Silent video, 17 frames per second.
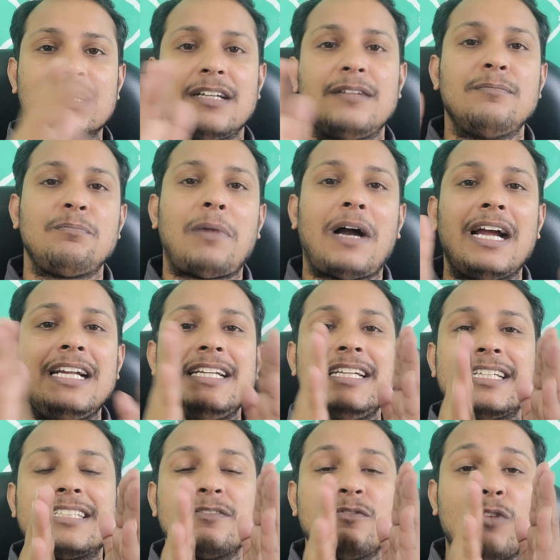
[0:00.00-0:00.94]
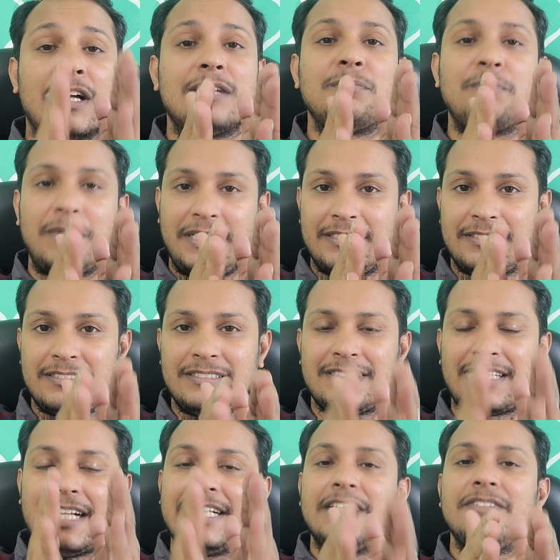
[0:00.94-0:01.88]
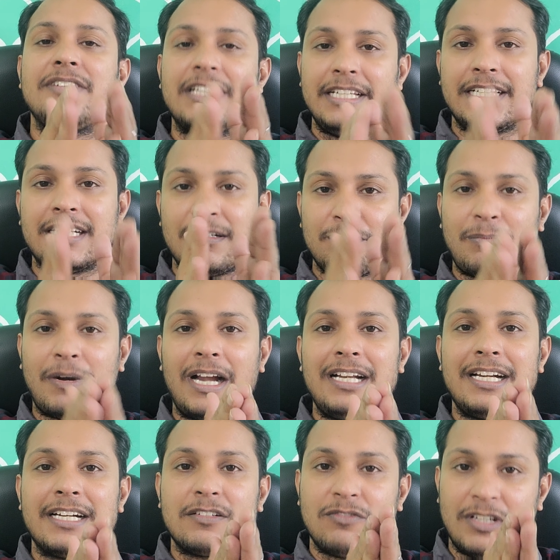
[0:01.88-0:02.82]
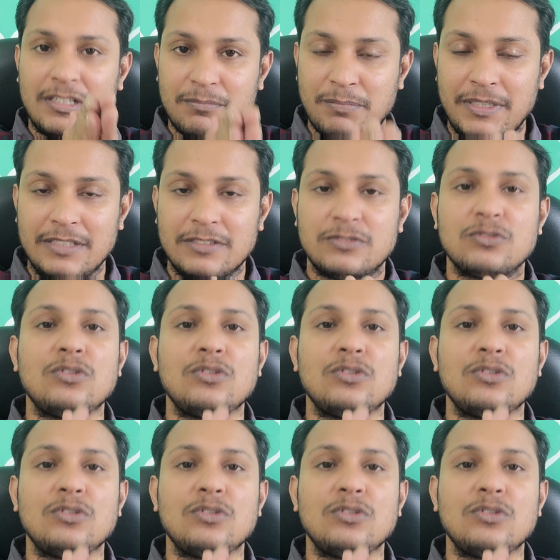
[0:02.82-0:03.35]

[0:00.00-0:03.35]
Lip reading: compiled at one place, scientifically compiled at one place.